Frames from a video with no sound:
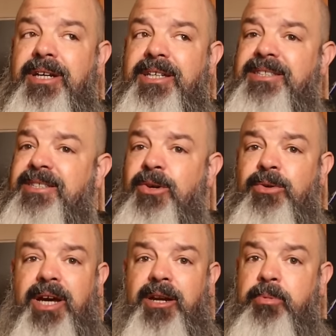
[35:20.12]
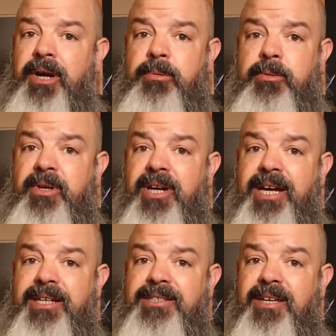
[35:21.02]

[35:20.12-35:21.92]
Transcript: it's so not a problem, you guys.